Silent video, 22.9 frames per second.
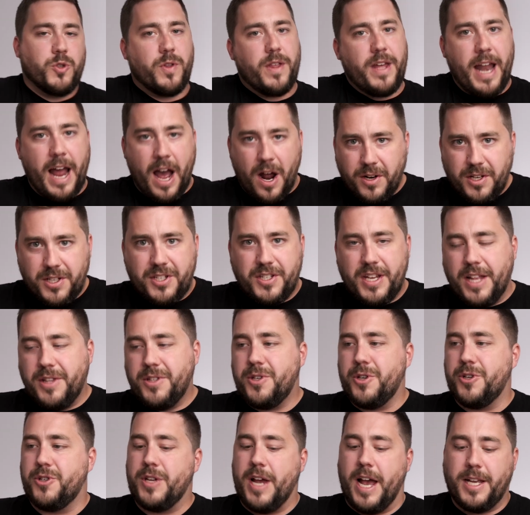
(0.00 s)
So then how does
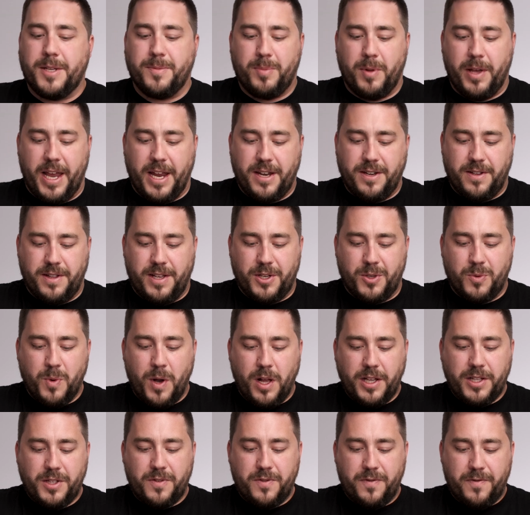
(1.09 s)
sensor size play into this?
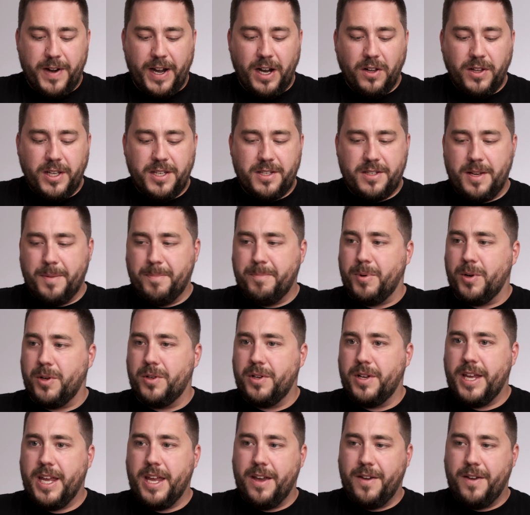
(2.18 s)
Well, it's fairly simple.